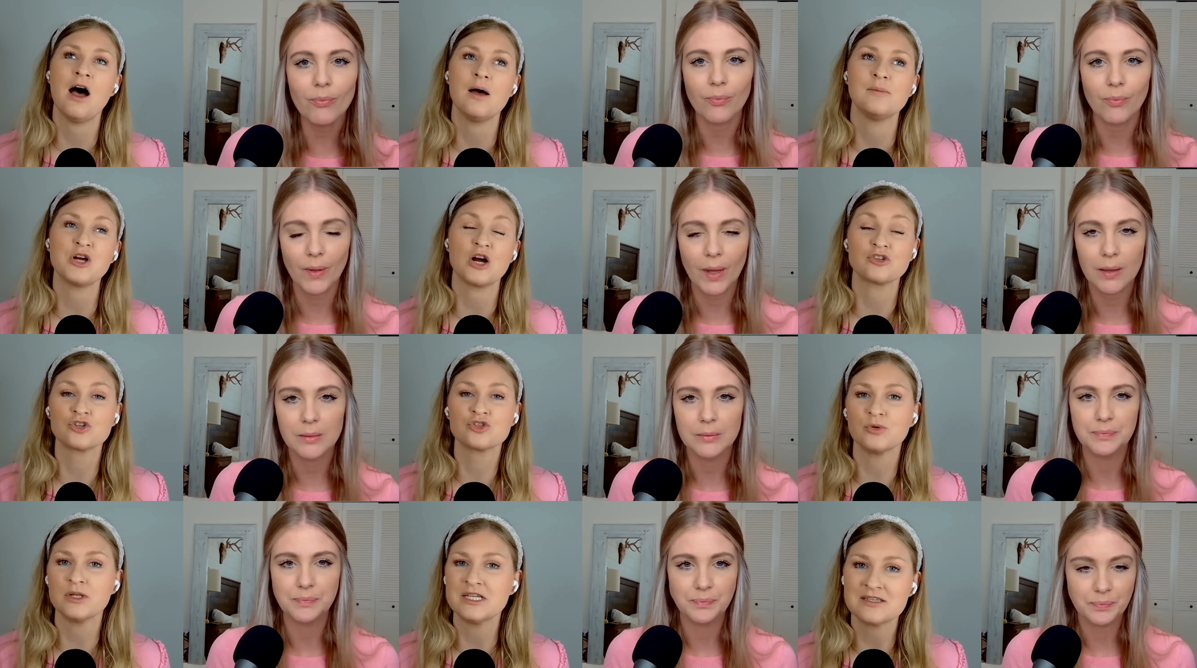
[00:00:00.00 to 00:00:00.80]
Speaker 1: Dr.
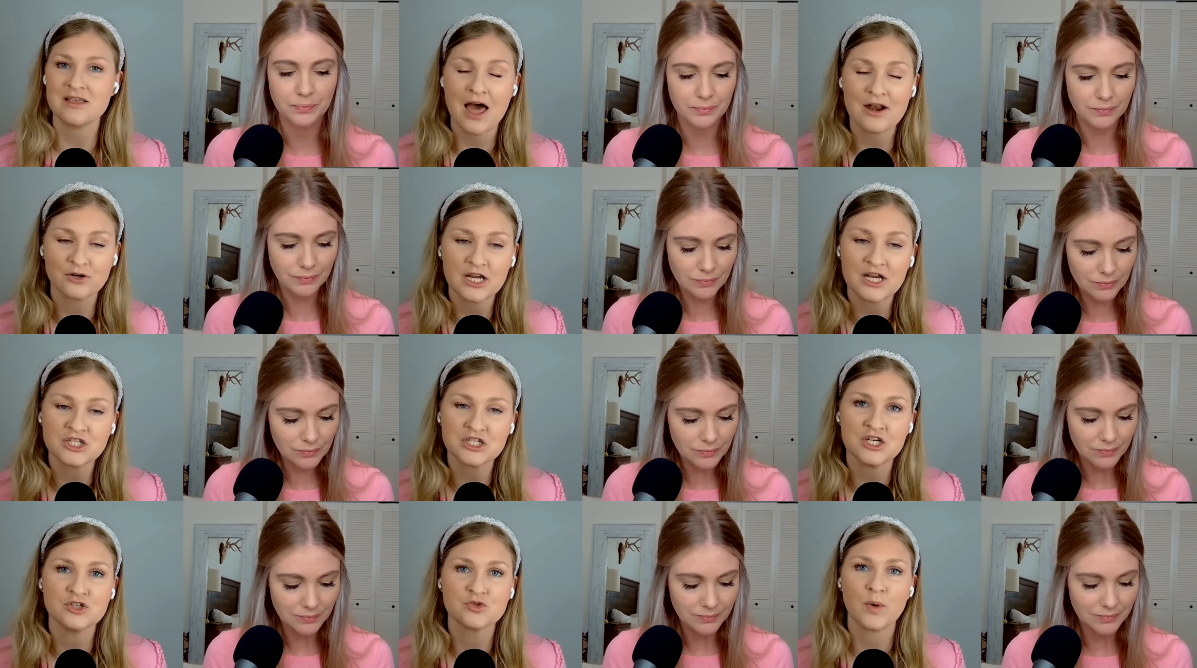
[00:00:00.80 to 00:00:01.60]
Julie Slattery,
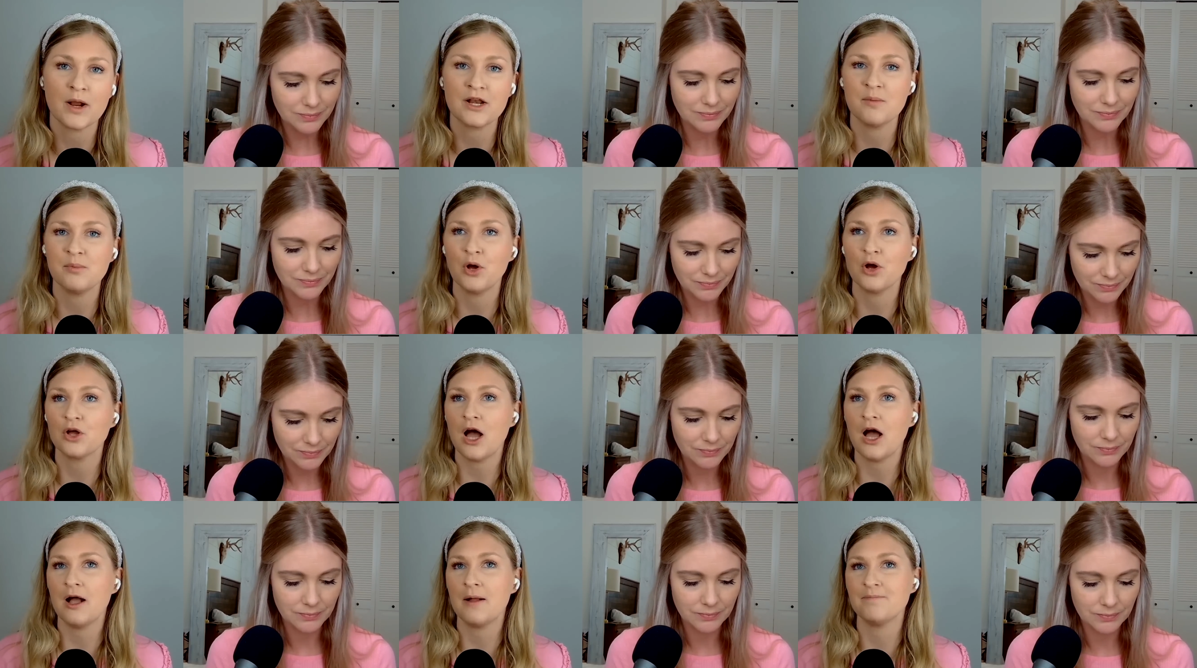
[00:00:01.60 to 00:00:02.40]
she's written a book,
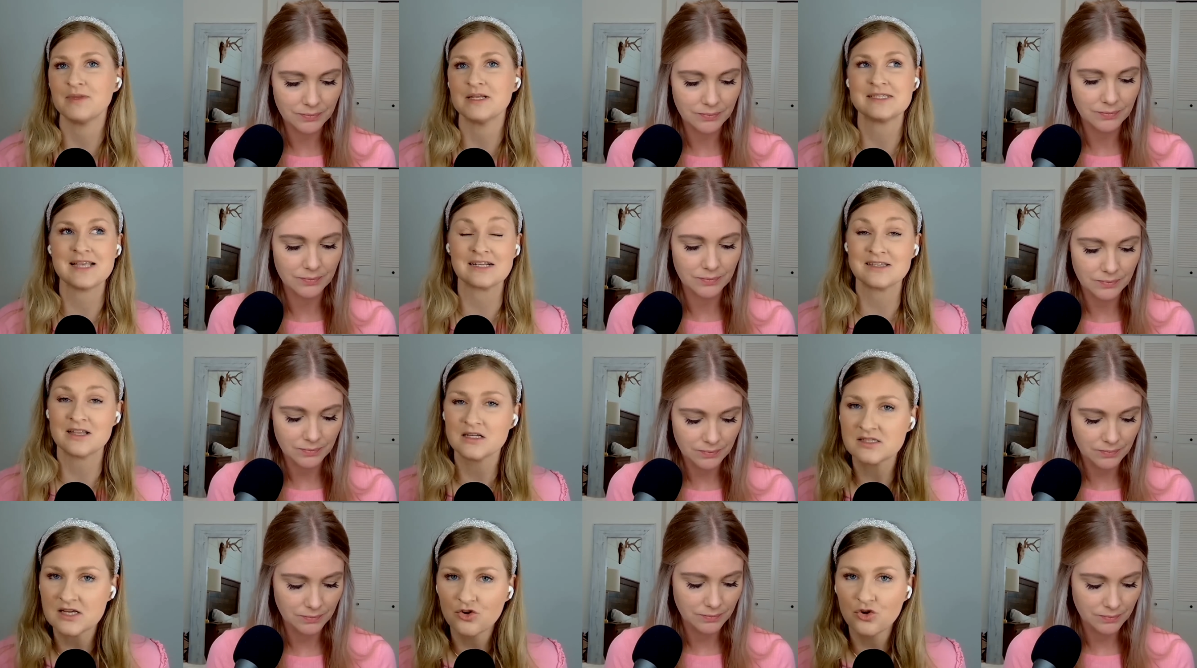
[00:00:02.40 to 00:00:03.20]
Sex and
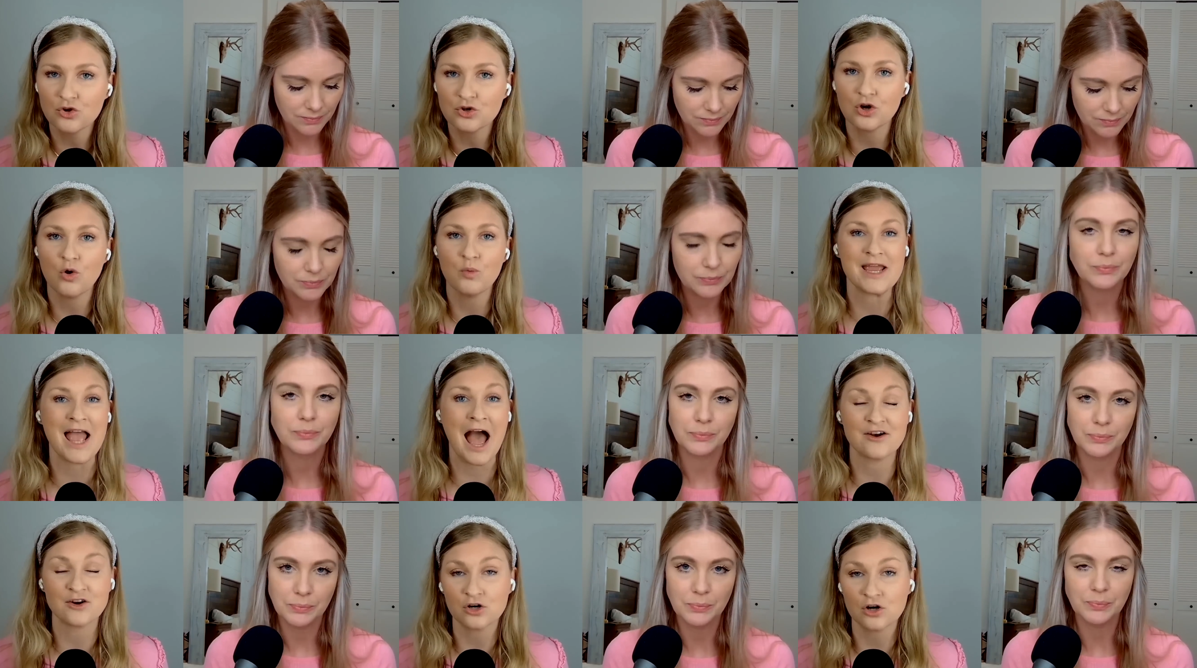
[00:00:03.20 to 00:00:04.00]
the Single Girl. We
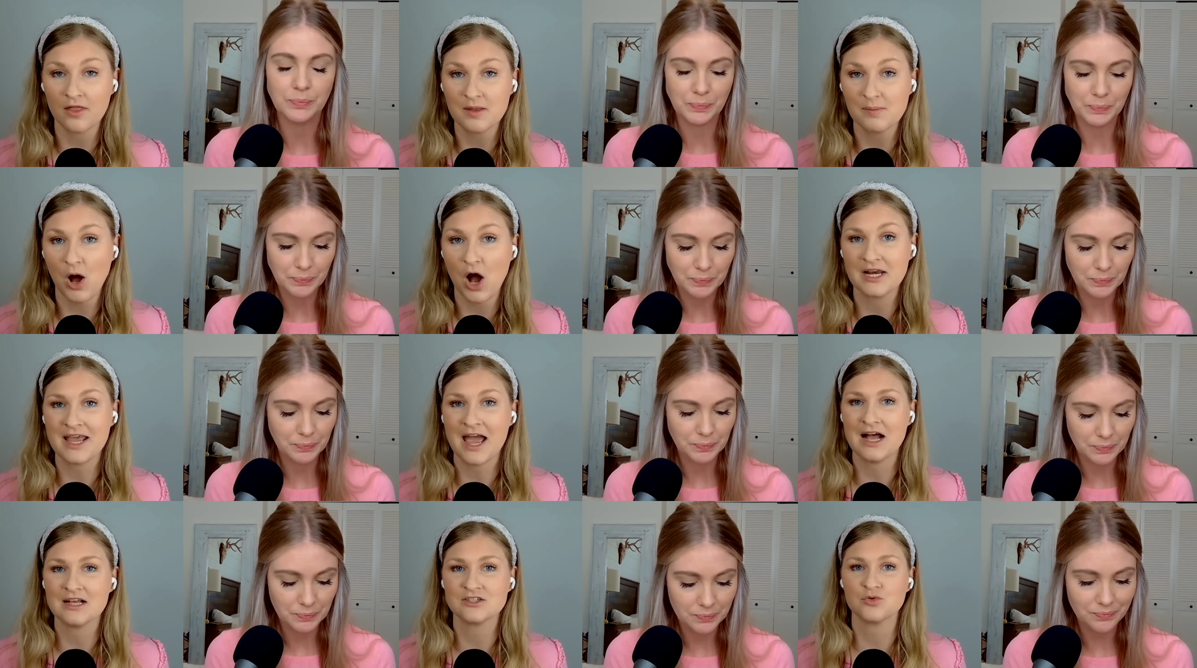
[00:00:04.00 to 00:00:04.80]
had her on the
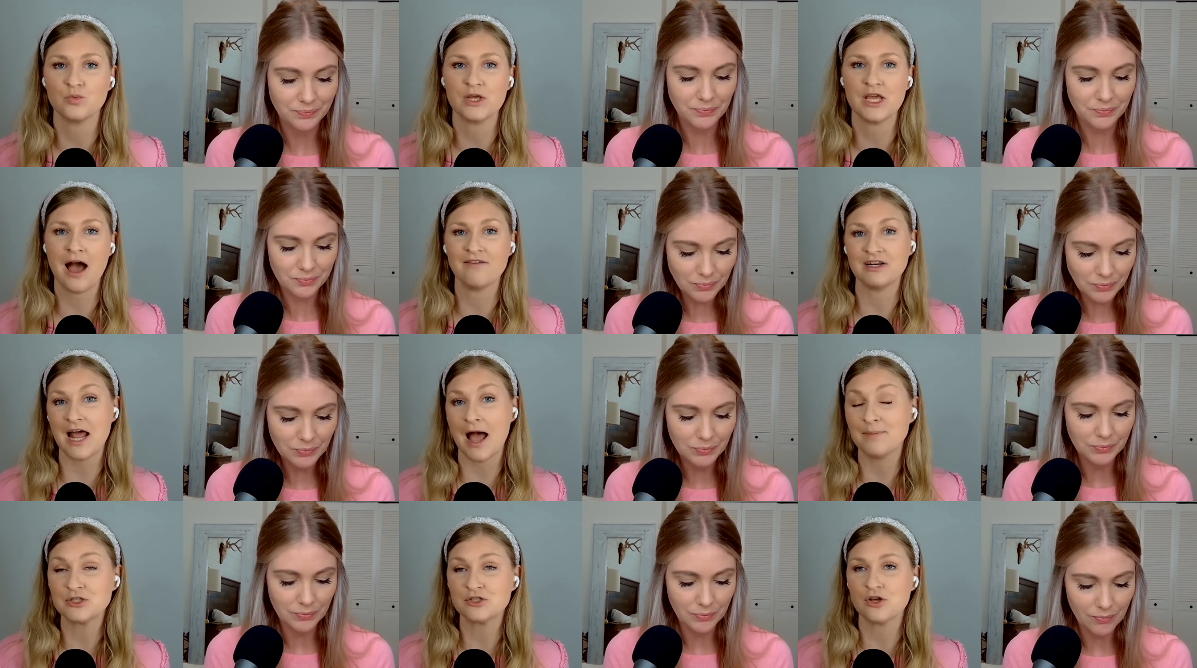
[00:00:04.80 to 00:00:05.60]
podcast. We have an
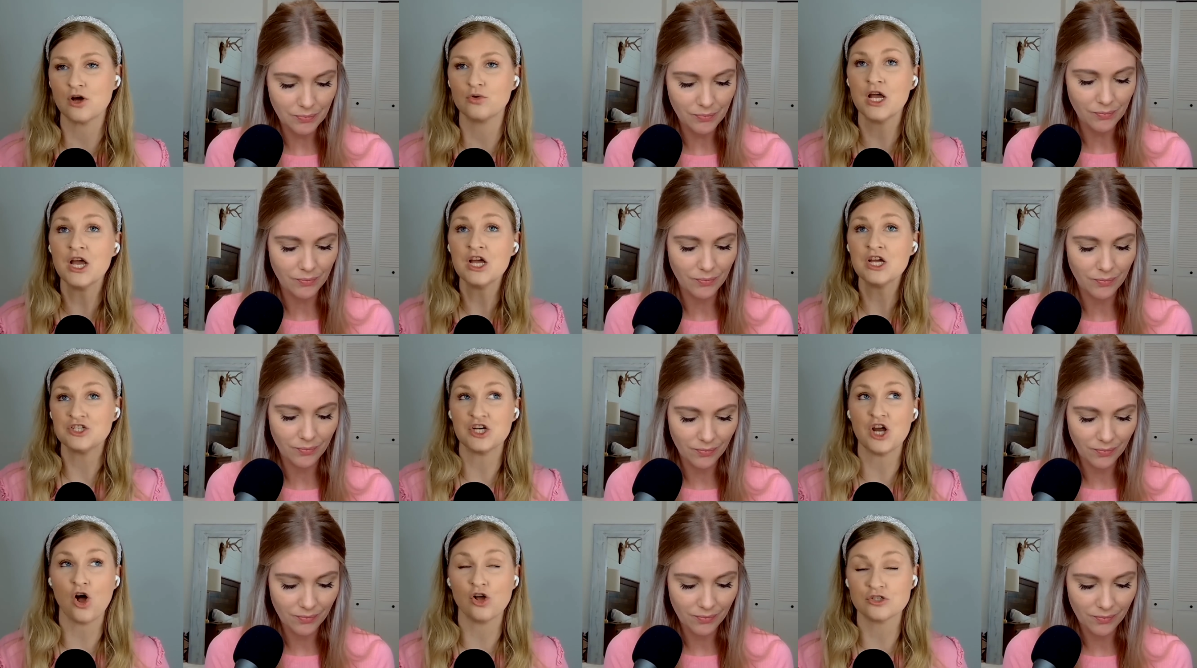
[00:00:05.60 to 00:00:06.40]
episode.
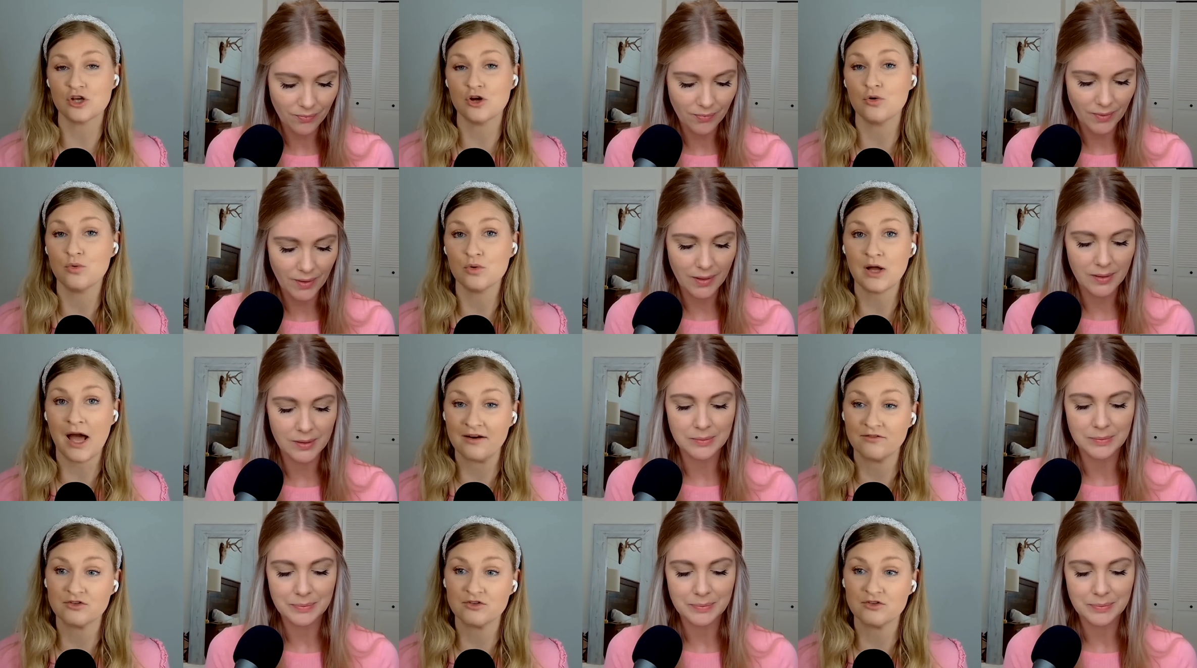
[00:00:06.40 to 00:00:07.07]
She also kind of